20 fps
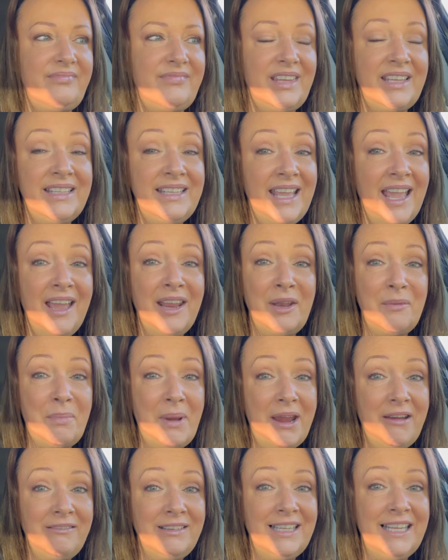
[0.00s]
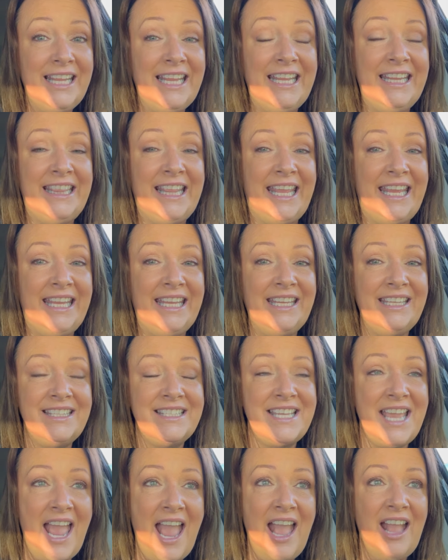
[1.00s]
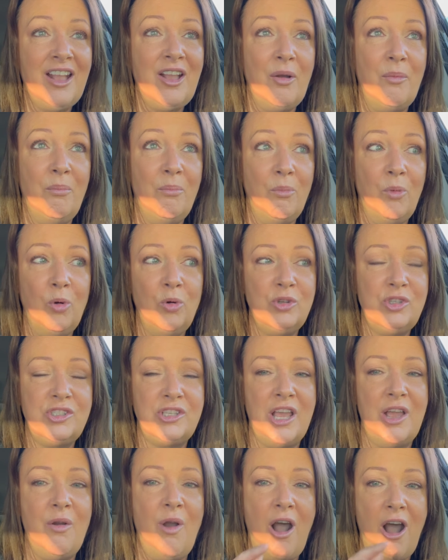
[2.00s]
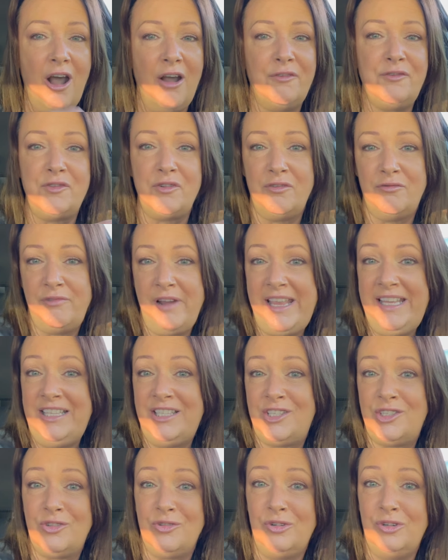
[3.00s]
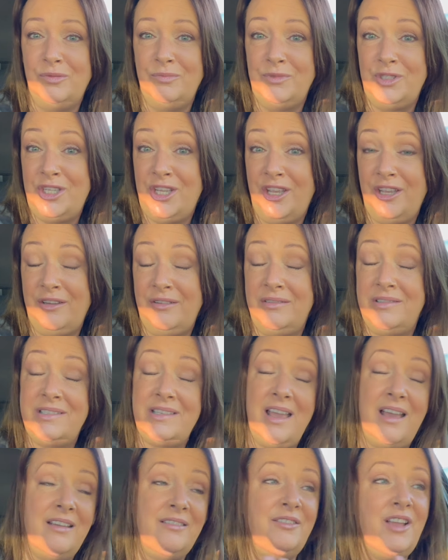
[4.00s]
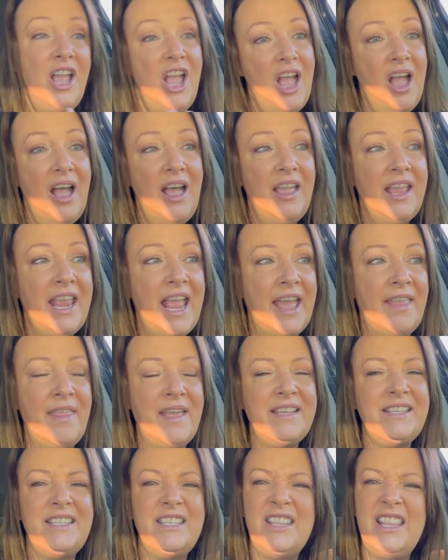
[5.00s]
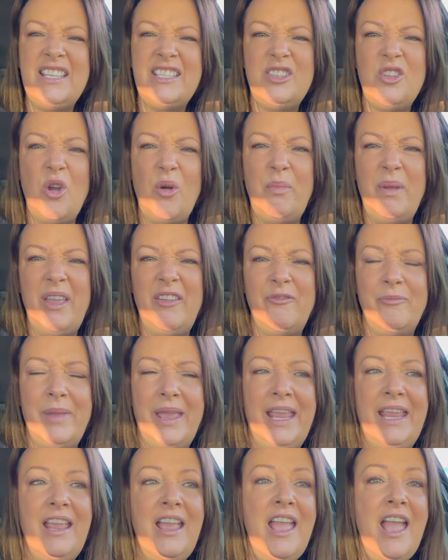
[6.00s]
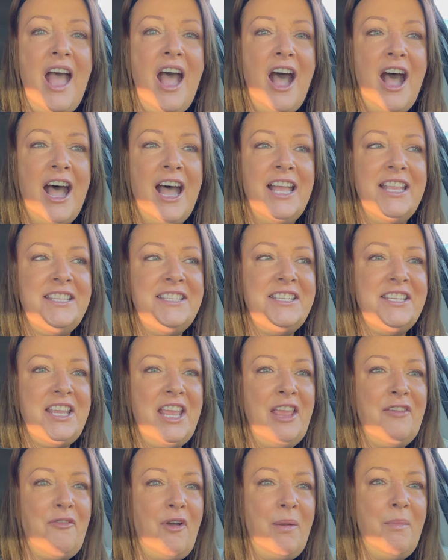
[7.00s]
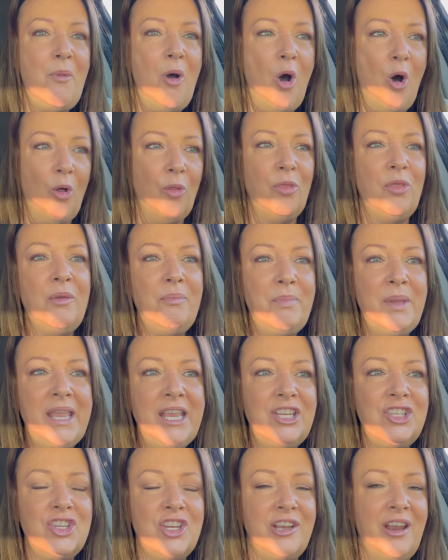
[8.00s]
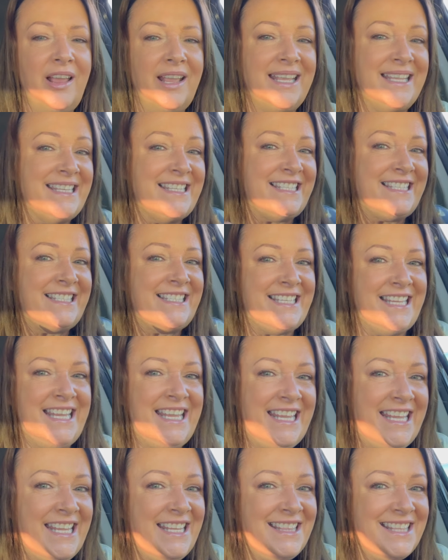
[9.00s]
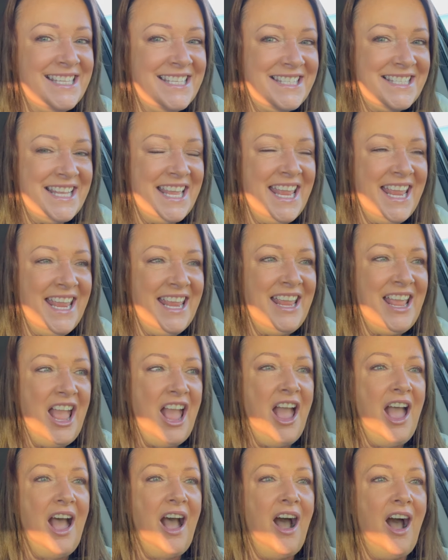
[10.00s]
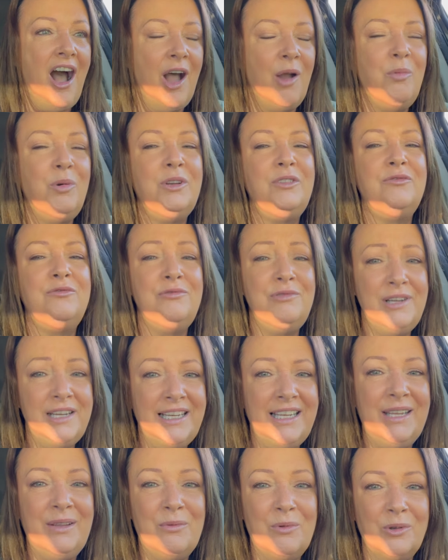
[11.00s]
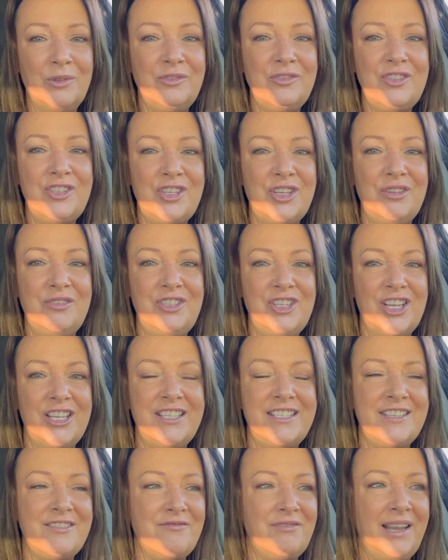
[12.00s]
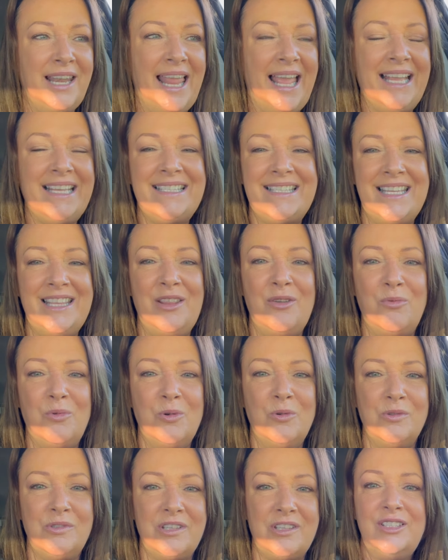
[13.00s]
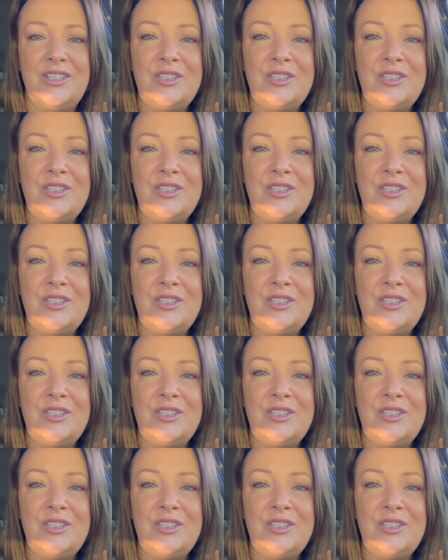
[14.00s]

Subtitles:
Yeah, and apparently they attack more so after a rainstorm too. So yeah, that's not a bit of me. And if I'm on the beach and I can see the sea, I would really want to just relax in the water.